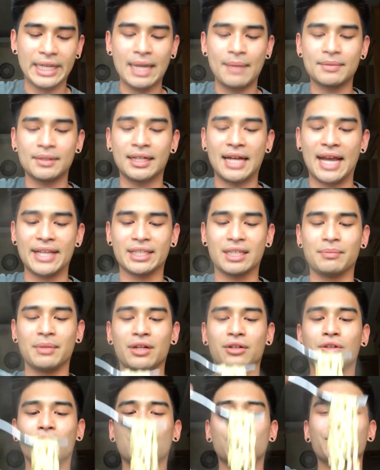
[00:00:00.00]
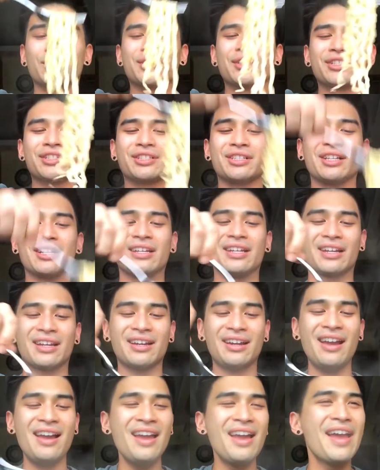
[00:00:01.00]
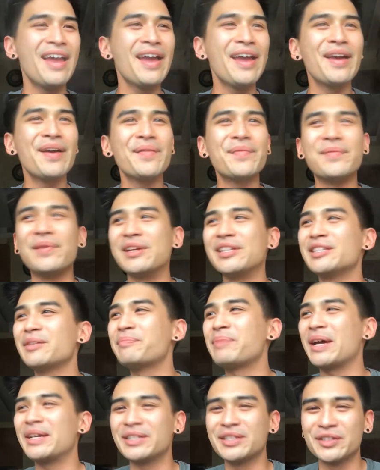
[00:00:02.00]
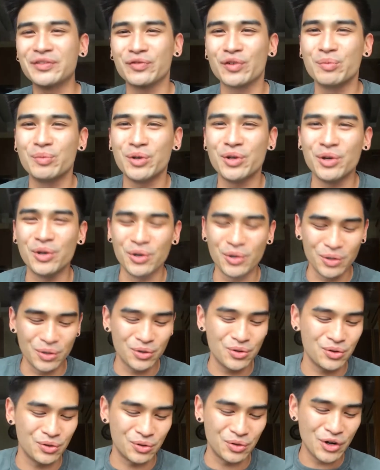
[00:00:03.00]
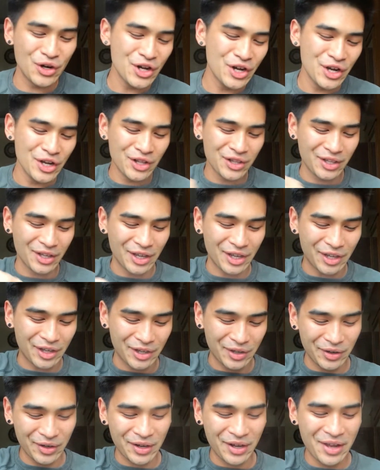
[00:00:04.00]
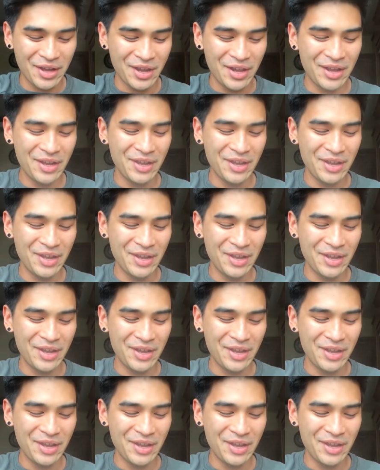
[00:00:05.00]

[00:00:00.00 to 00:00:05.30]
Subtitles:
And I kept on asking my coworkers, like, independence from who? Like,